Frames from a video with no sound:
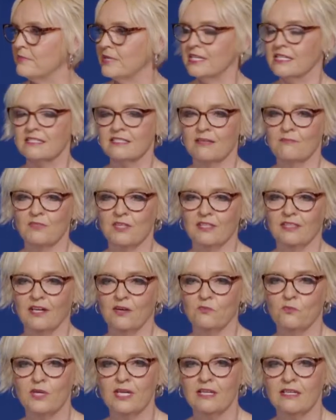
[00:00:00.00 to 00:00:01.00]
is something
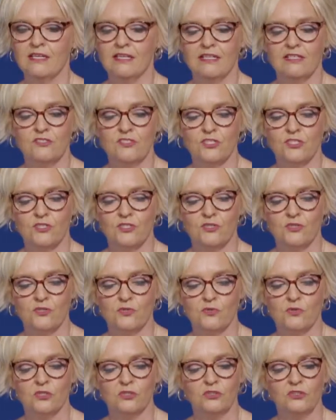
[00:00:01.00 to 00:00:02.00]
that we need
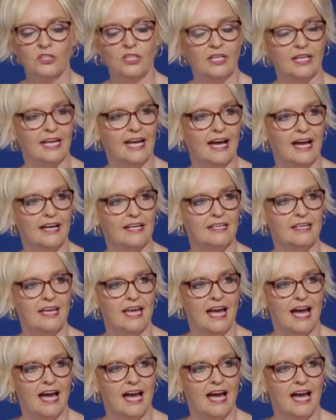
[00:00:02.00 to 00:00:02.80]
to look at.